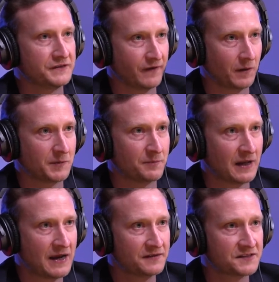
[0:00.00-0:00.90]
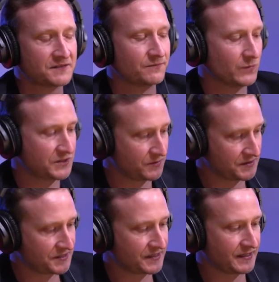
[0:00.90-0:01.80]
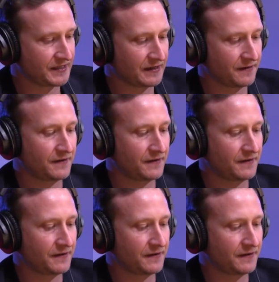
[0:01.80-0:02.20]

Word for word: development plans, which was the, uh,